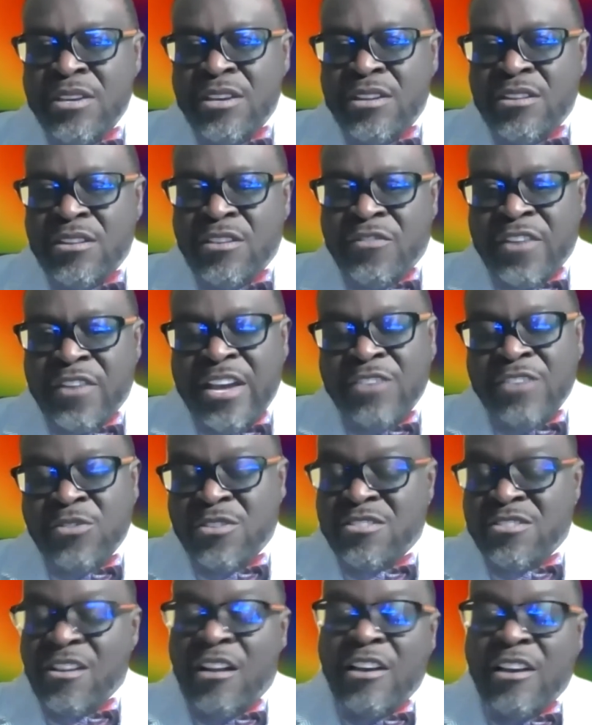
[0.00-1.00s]
to financial
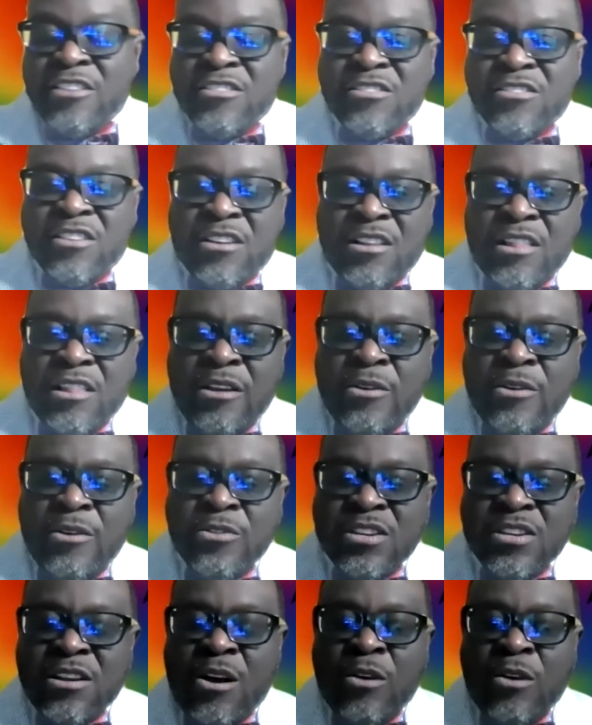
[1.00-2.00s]
consolidations and close,
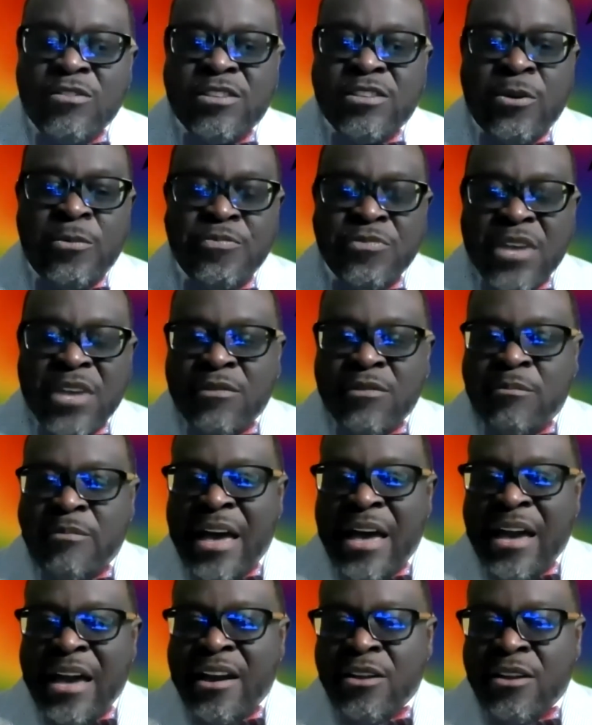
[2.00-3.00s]
and also have a
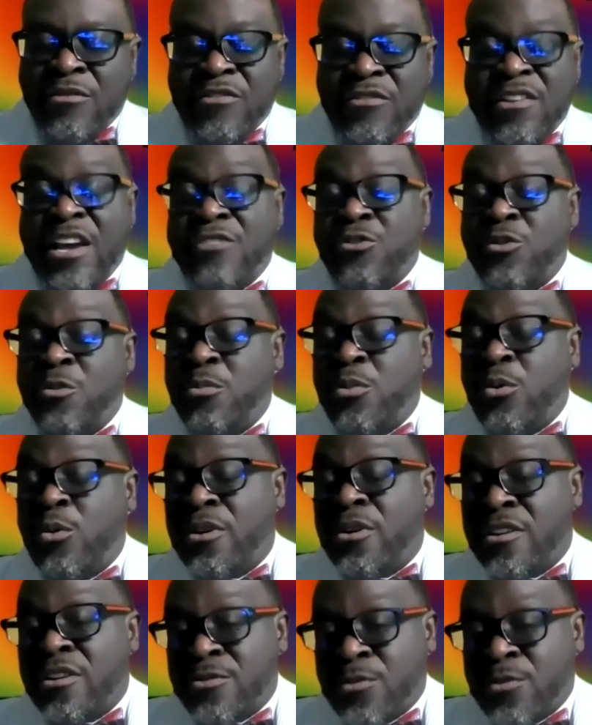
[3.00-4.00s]
background in financial
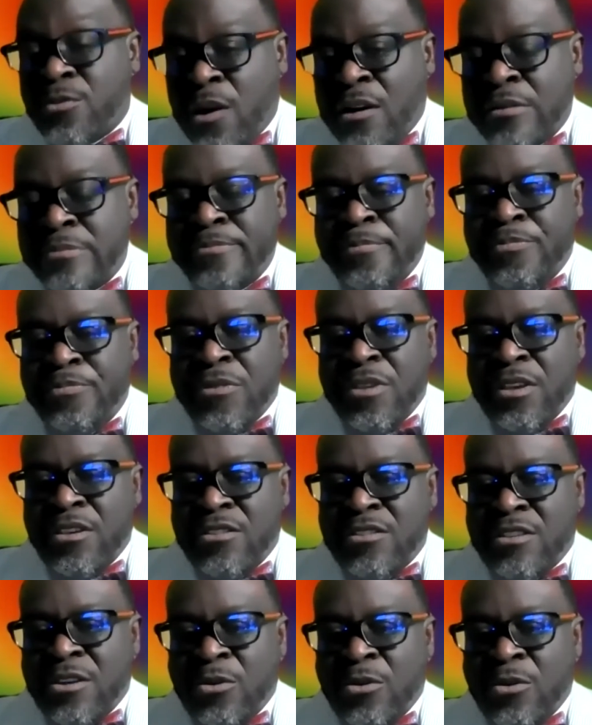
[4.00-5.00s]
reporting as well.
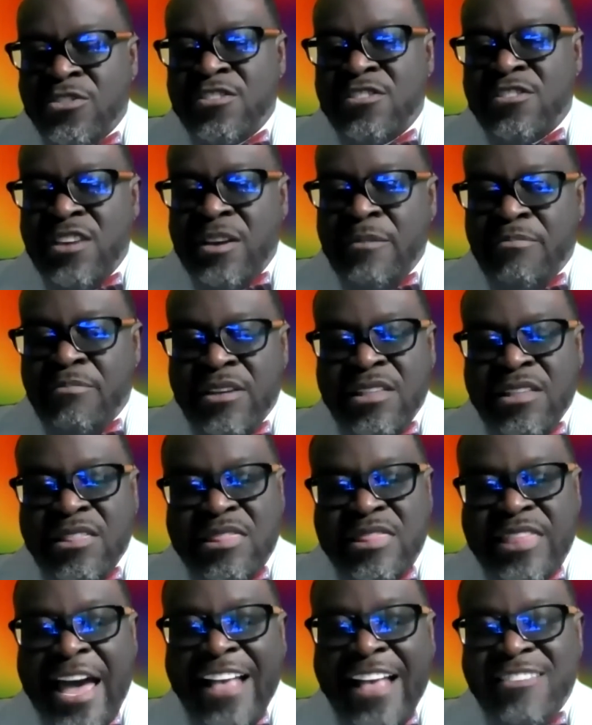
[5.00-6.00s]
So simply
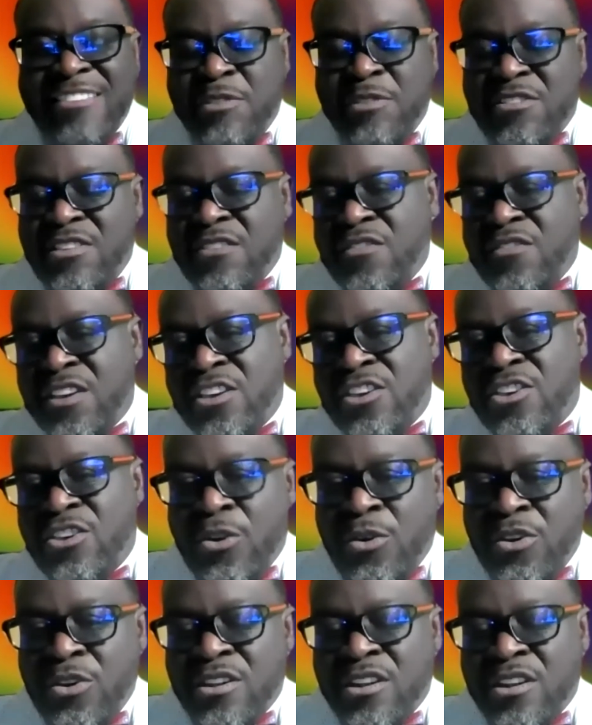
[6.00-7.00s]
that specific
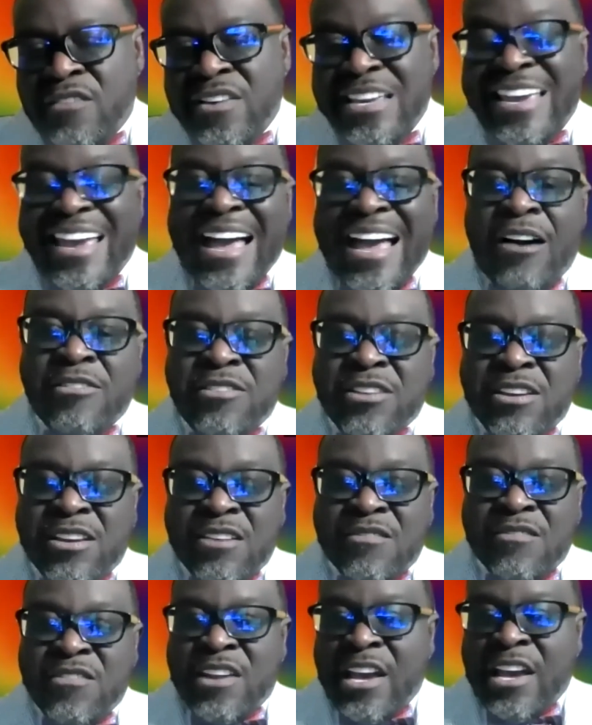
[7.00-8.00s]
union of accounting
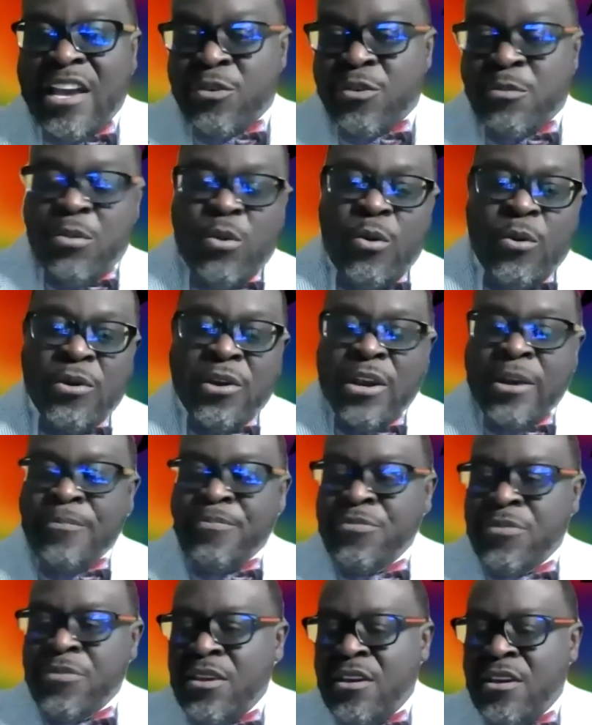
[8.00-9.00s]
and financial reporting
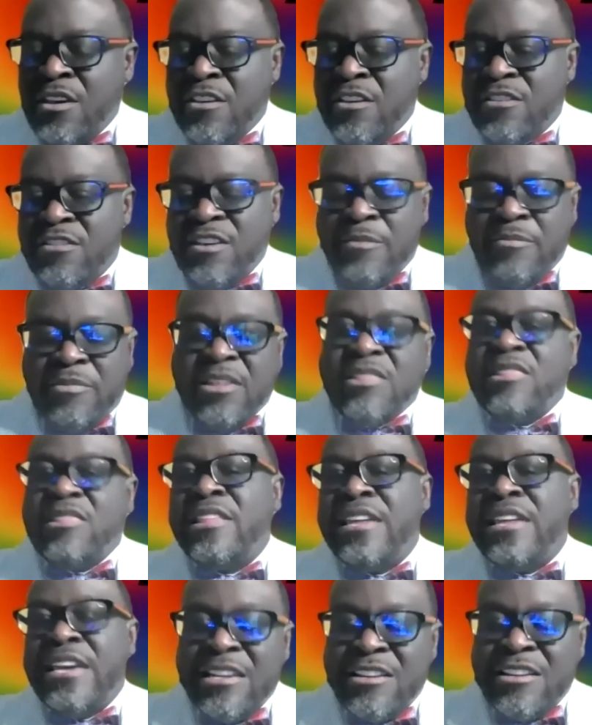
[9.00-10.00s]
simply
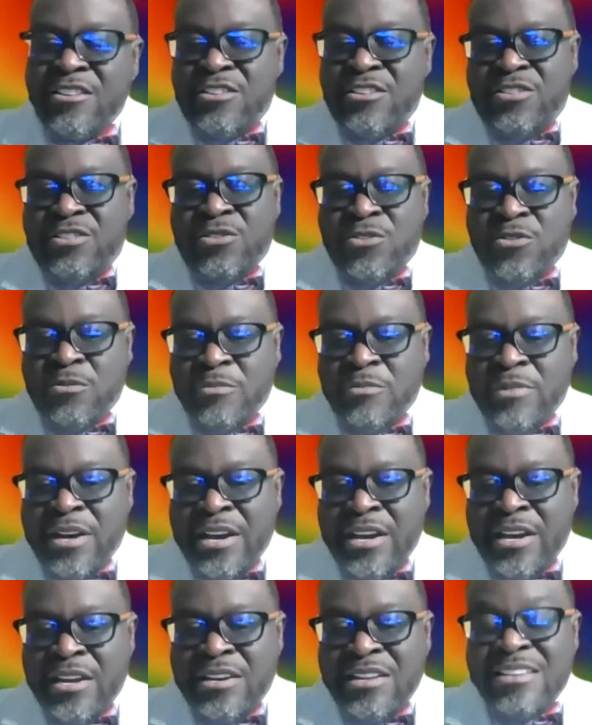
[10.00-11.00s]
lend to
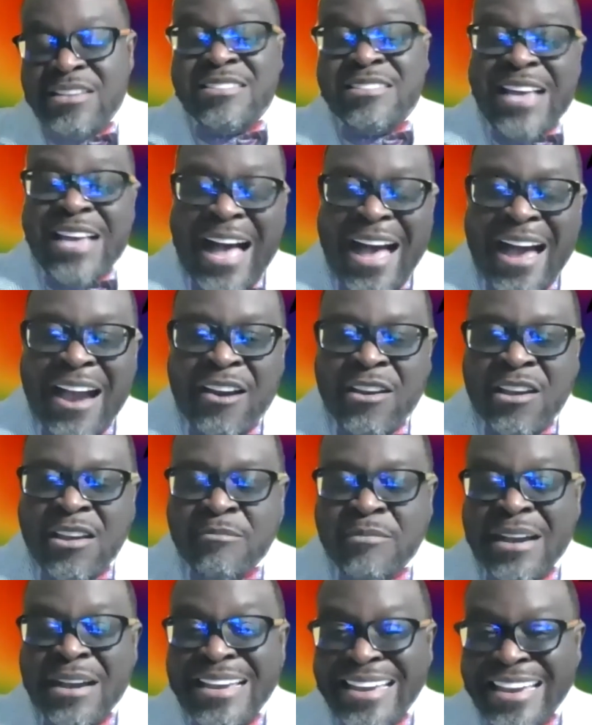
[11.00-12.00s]
my desire and
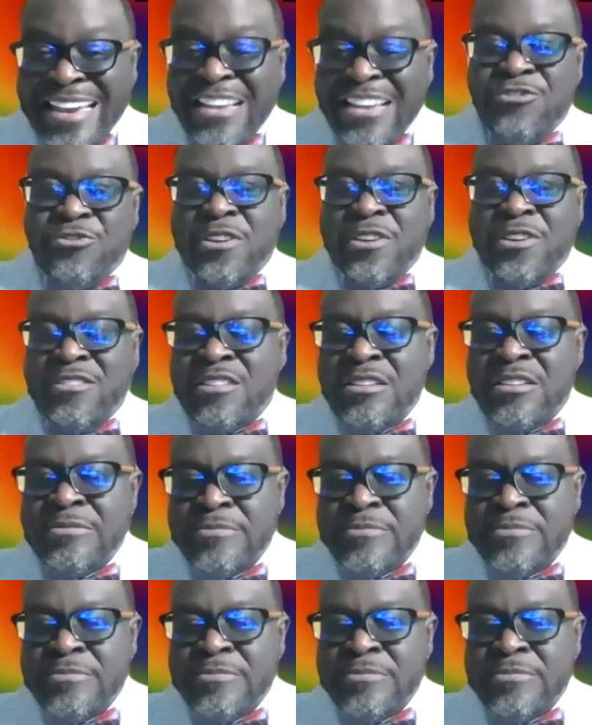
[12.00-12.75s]
my interest